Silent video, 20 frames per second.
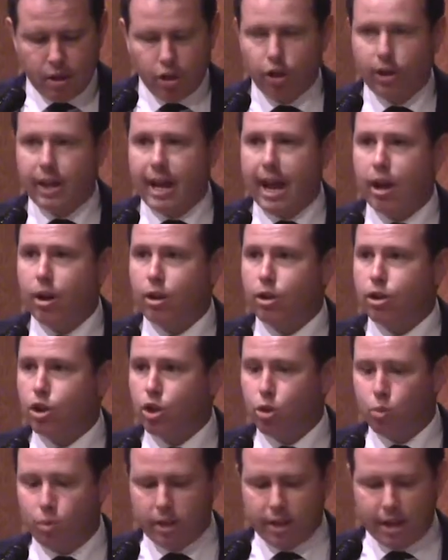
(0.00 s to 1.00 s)
You cannot
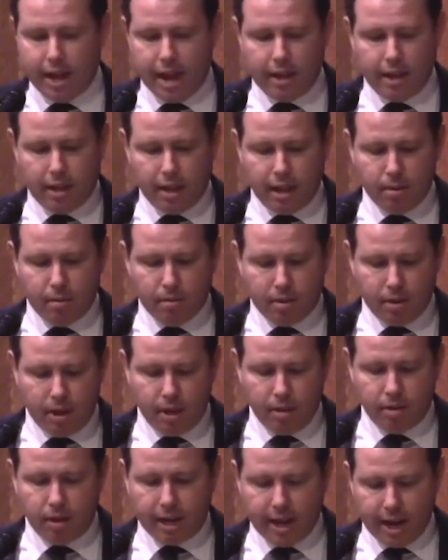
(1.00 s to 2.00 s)
do it with an
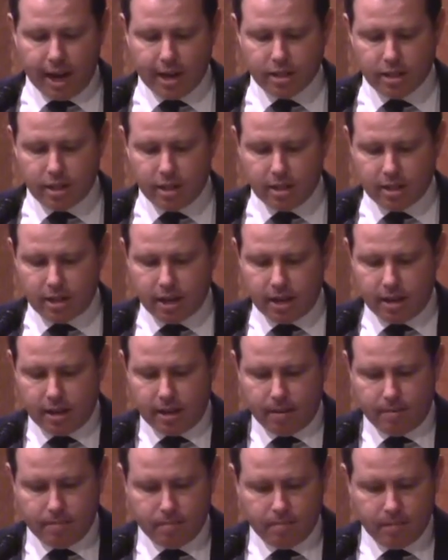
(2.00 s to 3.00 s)
anti-irrigation
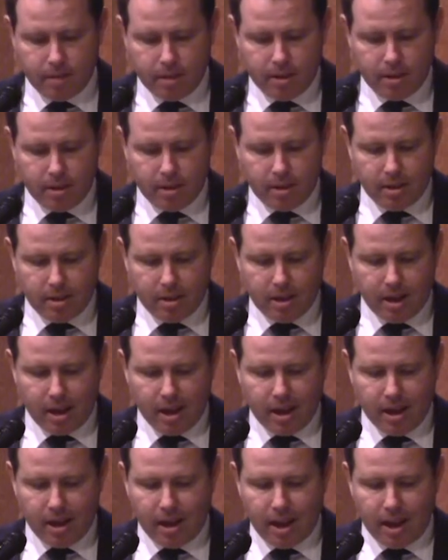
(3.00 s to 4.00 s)
agenda.
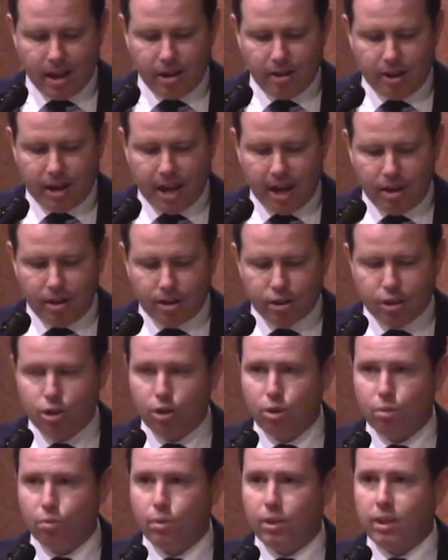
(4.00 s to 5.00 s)
And you cannot
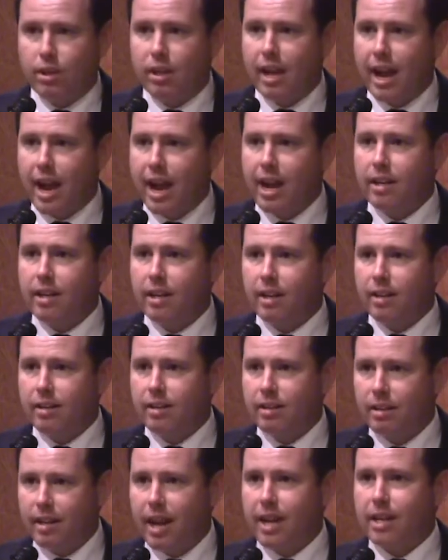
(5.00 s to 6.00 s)
do it with an
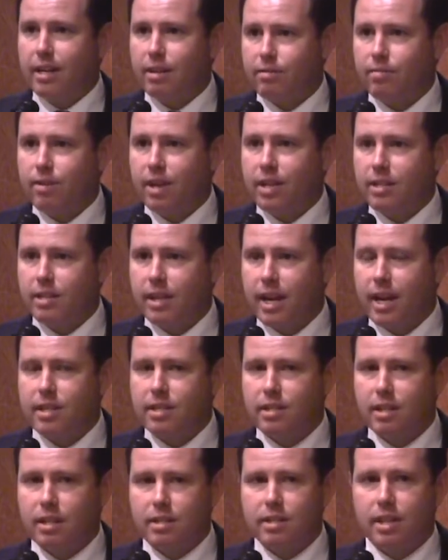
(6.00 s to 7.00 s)
anti-native
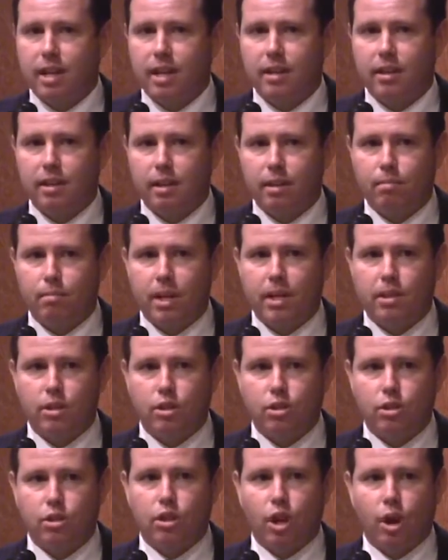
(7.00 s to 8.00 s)
vegetation agenda that
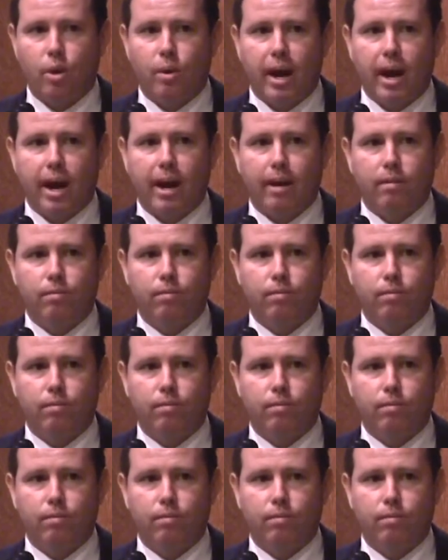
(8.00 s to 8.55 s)
means it's so hard